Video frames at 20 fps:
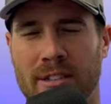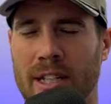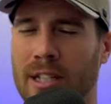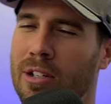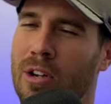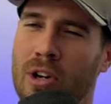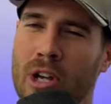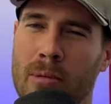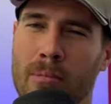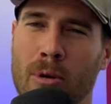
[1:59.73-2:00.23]
Now,
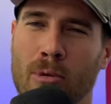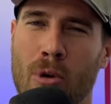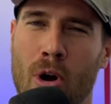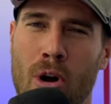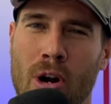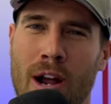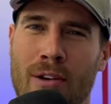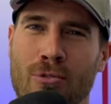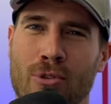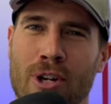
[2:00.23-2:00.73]
don't get me
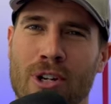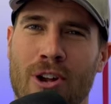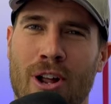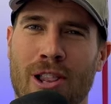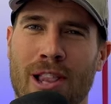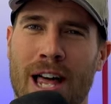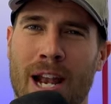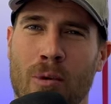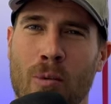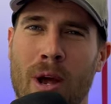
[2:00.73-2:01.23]
wrong, I've ridden on a
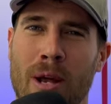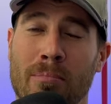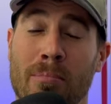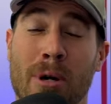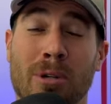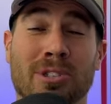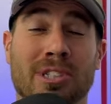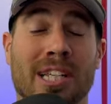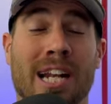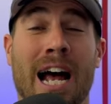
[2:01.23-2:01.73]
lot of wake
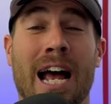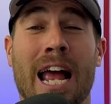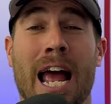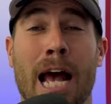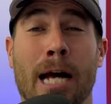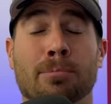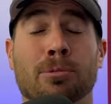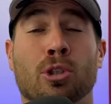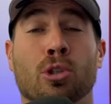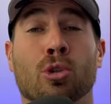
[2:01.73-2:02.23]
boats and I
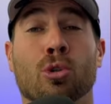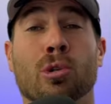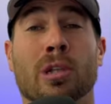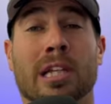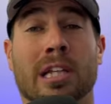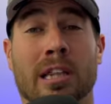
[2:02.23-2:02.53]
absolutely